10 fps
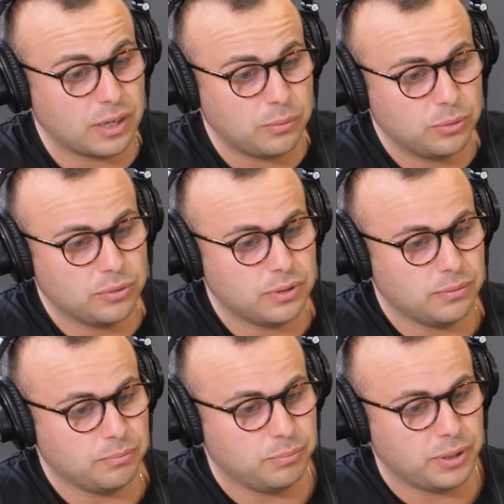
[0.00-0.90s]
that would
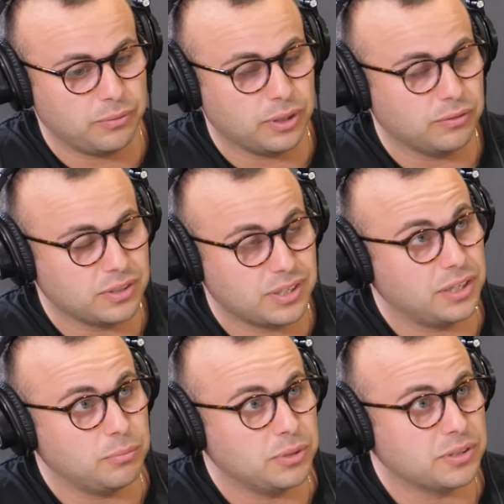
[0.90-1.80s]
be relevant to
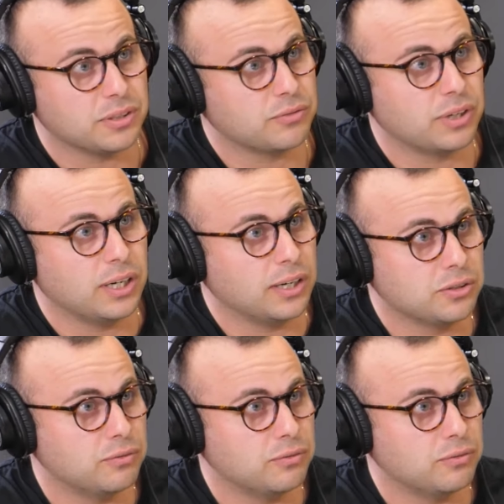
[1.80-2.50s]
any business, regardless